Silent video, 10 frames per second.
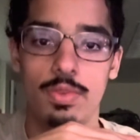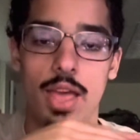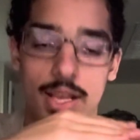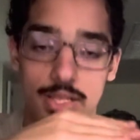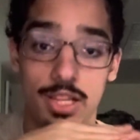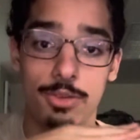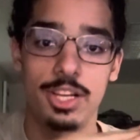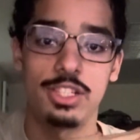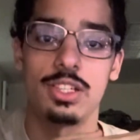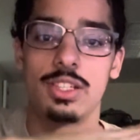
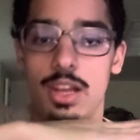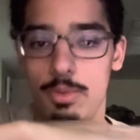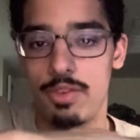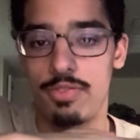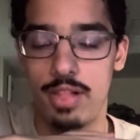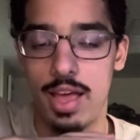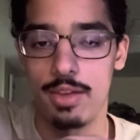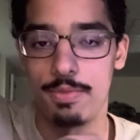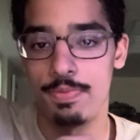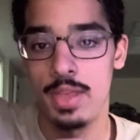acceleration is going to be flat.
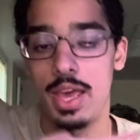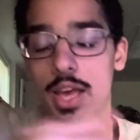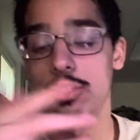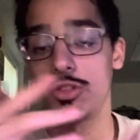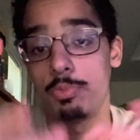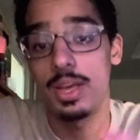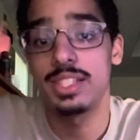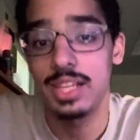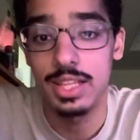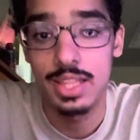And so
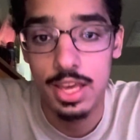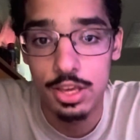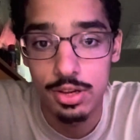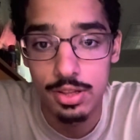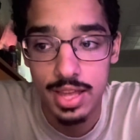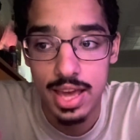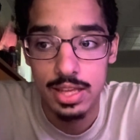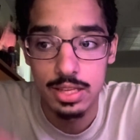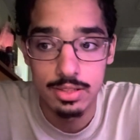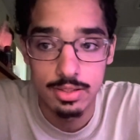basically that
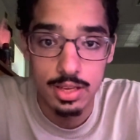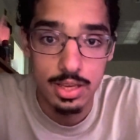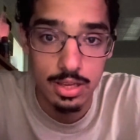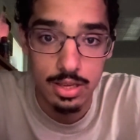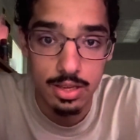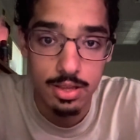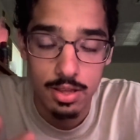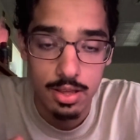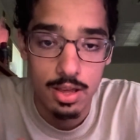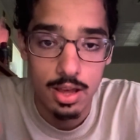is the
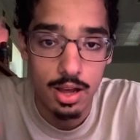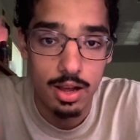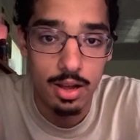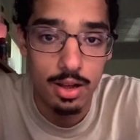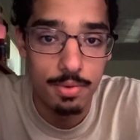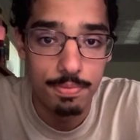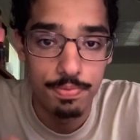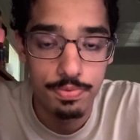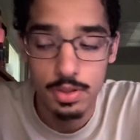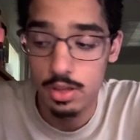
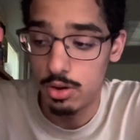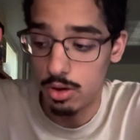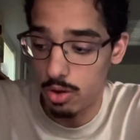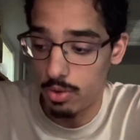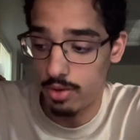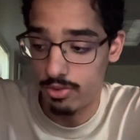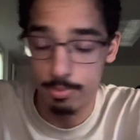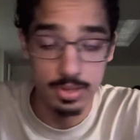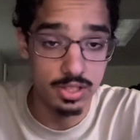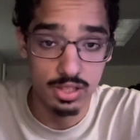going from
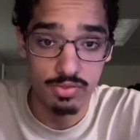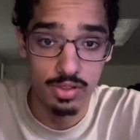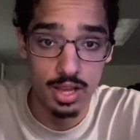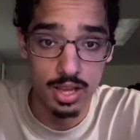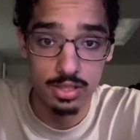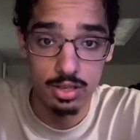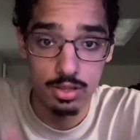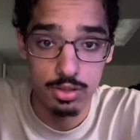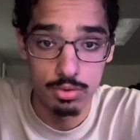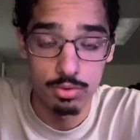position velocity
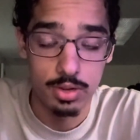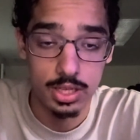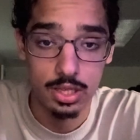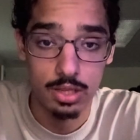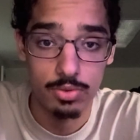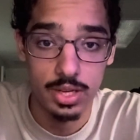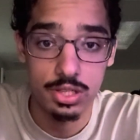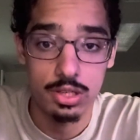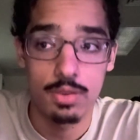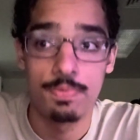to
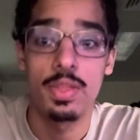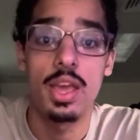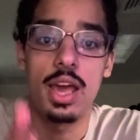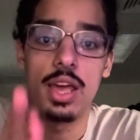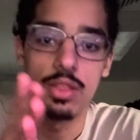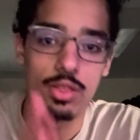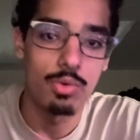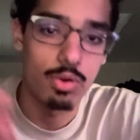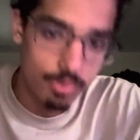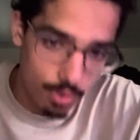acceleration. And then the
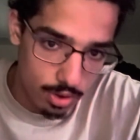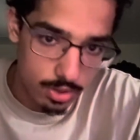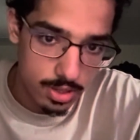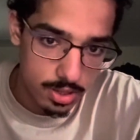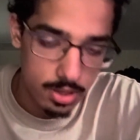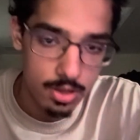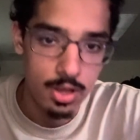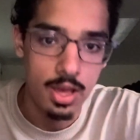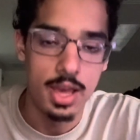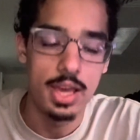reverse
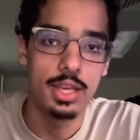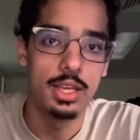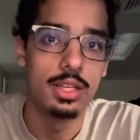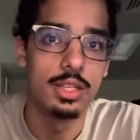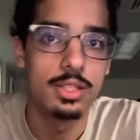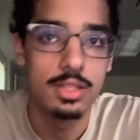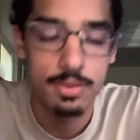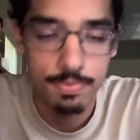is